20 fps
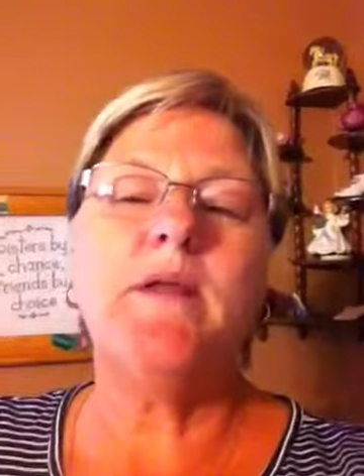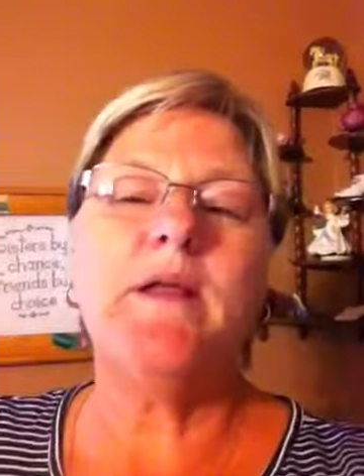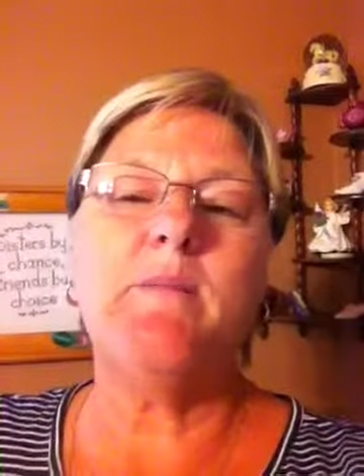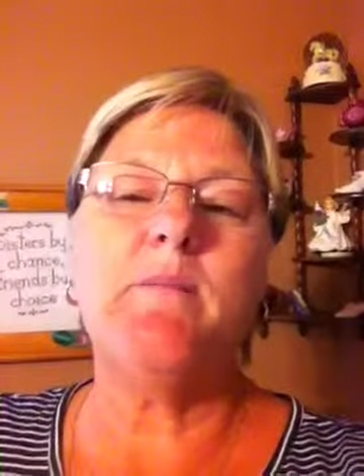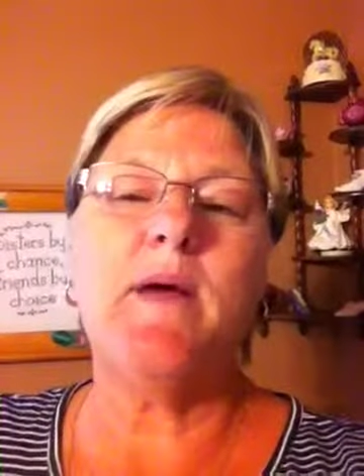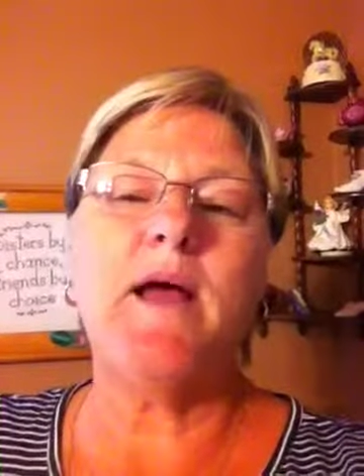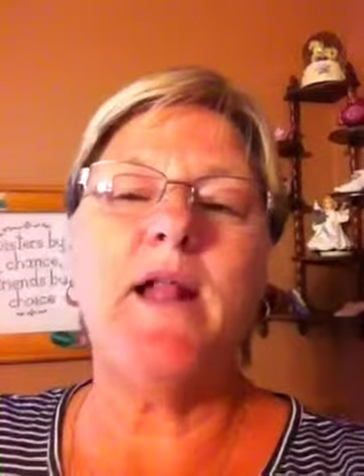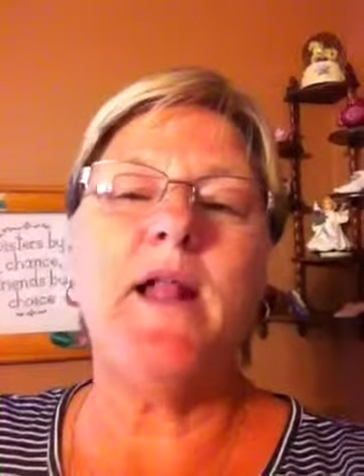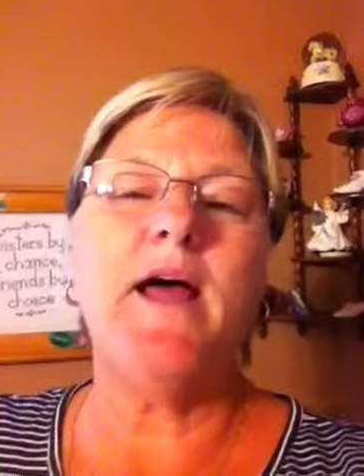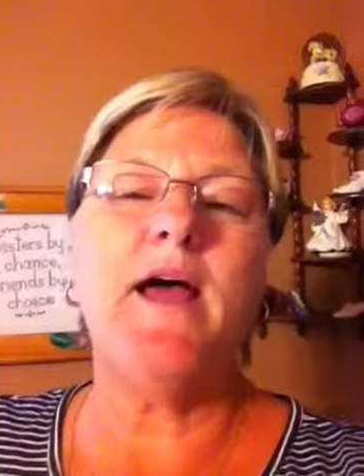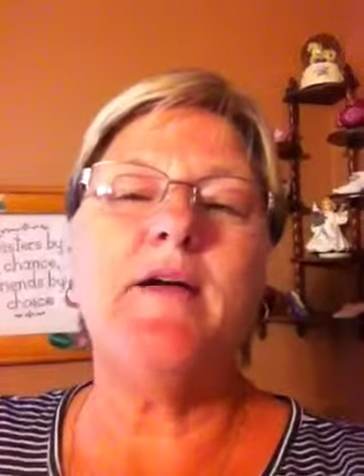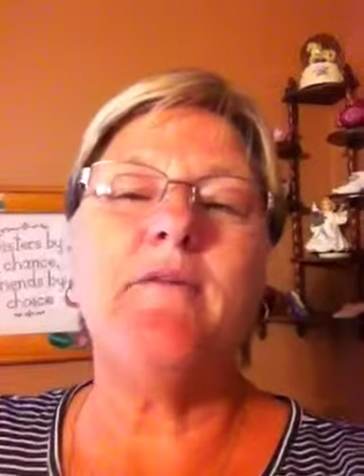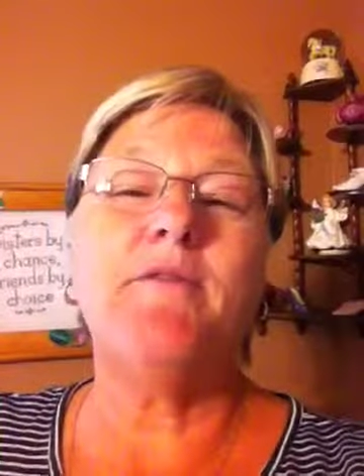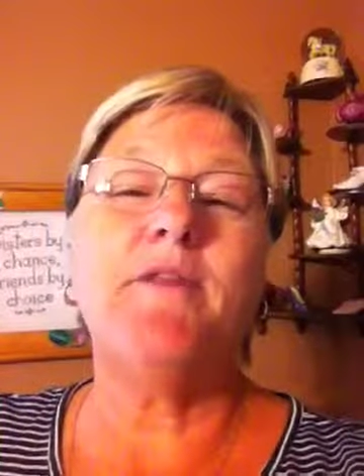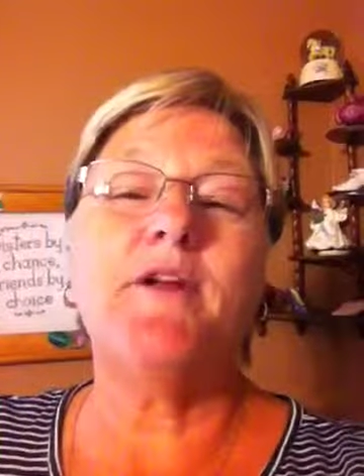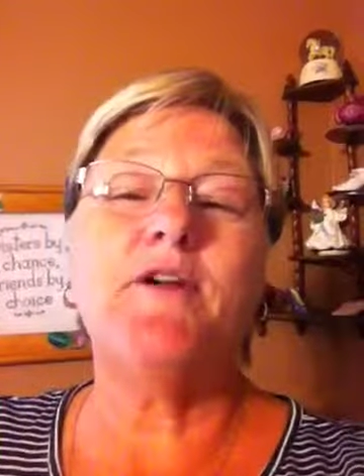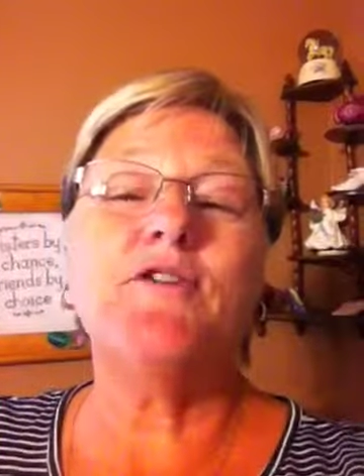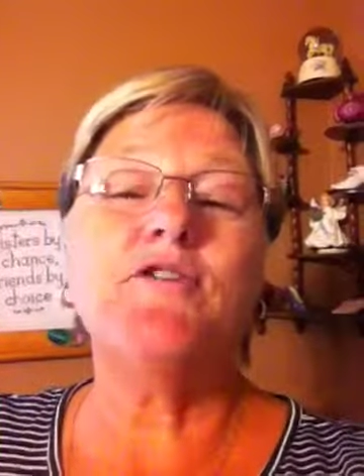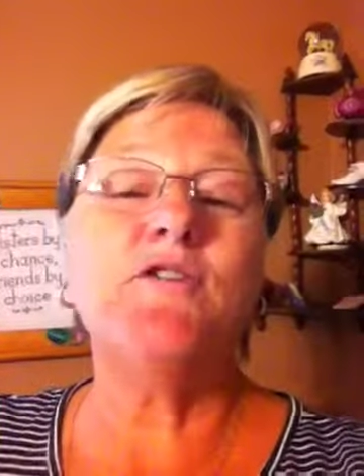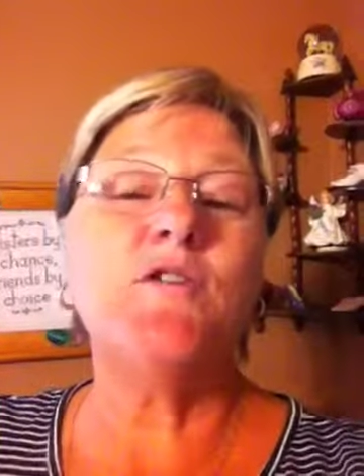in my life
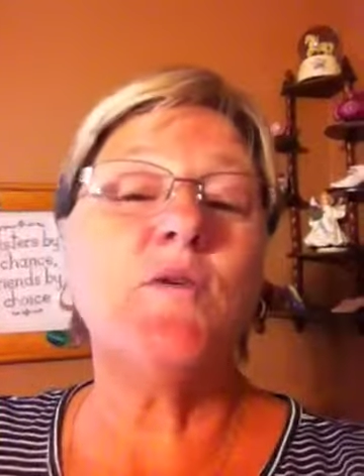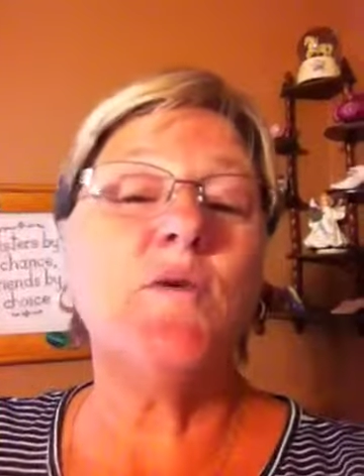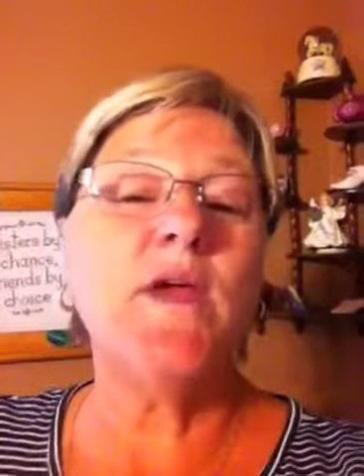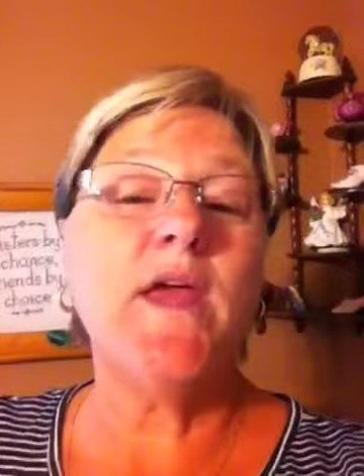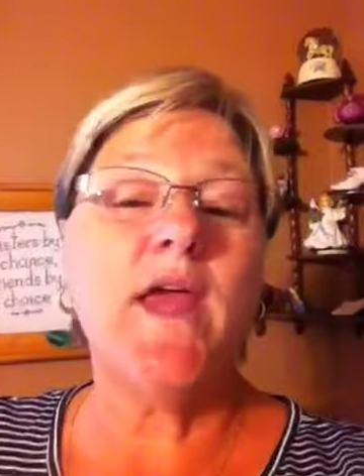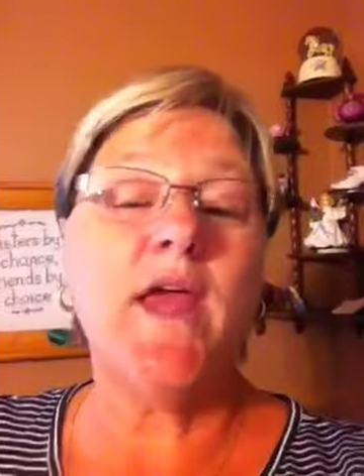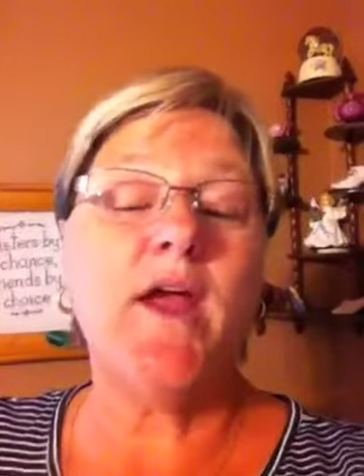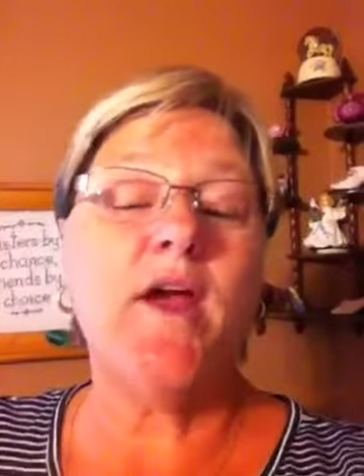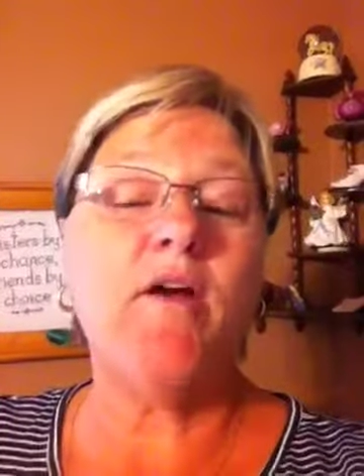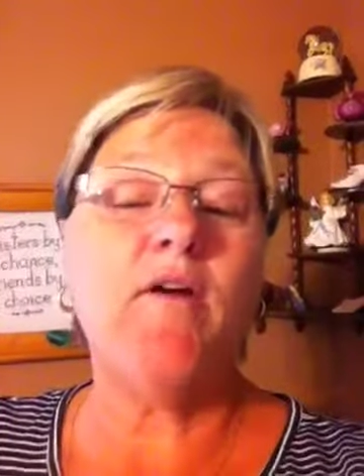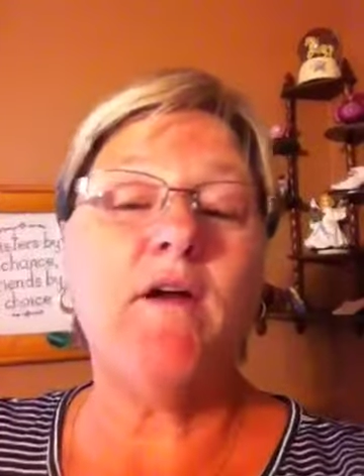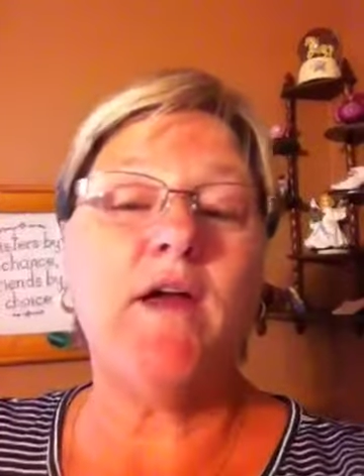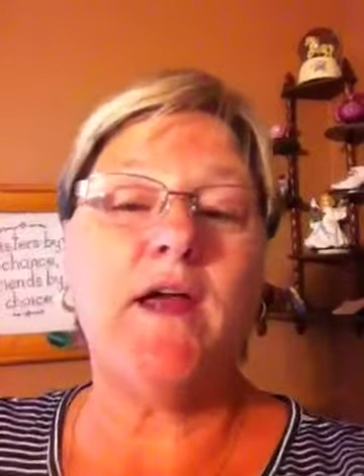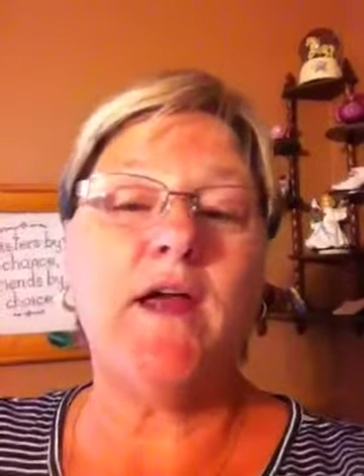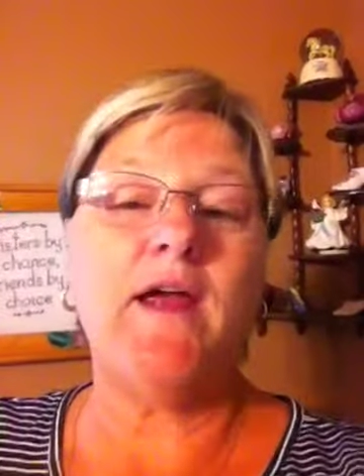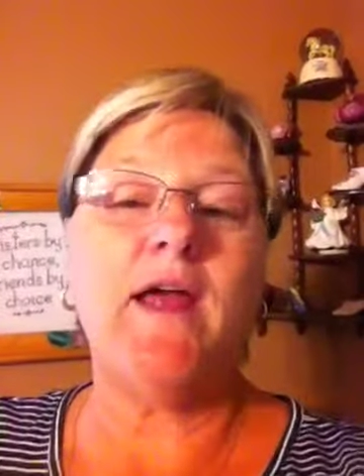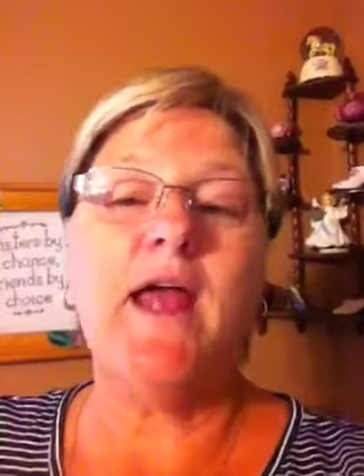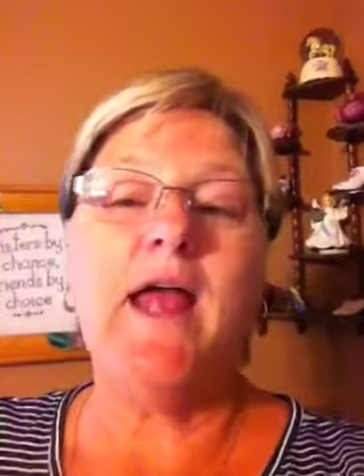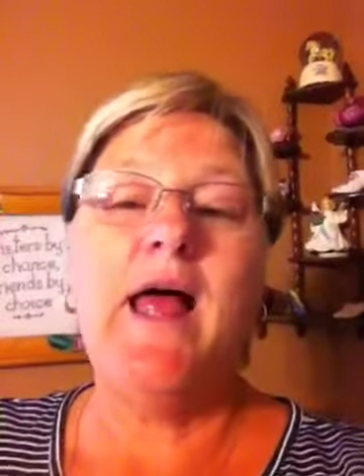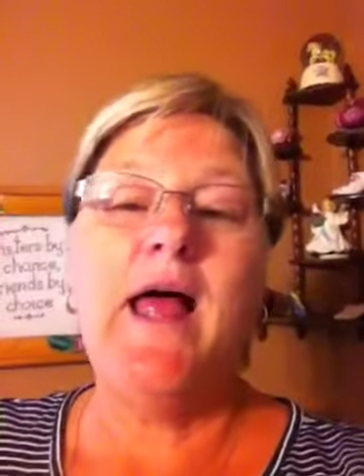that are so
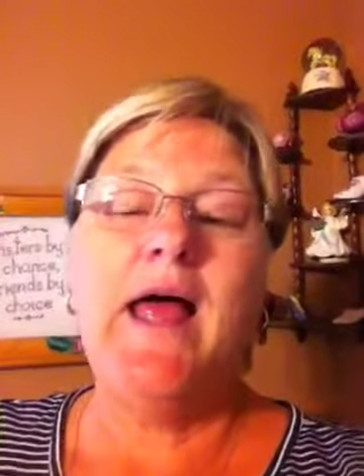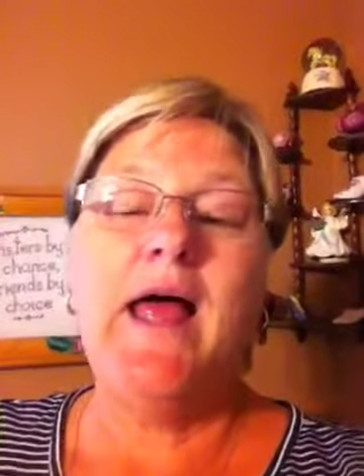caring.